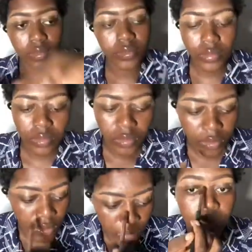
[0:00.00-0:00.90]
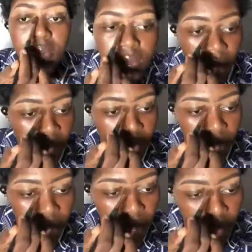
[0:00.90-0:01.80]
And now I'm going to use my
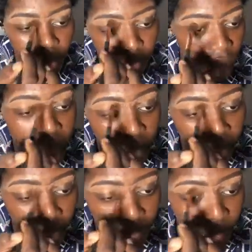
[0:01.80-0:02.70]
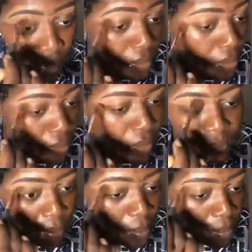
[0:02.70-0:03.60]
fluffy brush
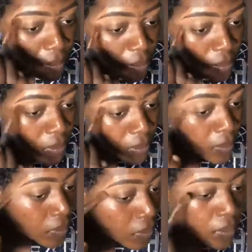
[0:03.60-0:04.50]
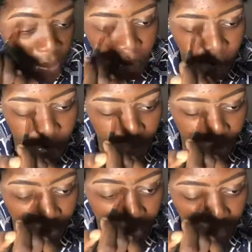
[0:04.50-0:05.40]
to blend the concealer,
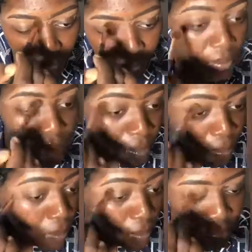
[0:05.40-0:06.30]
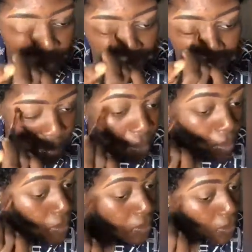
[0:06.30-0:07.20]
to blend it
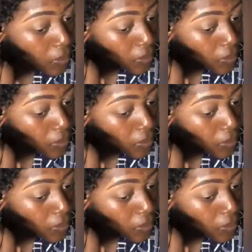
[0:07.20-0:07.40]
in.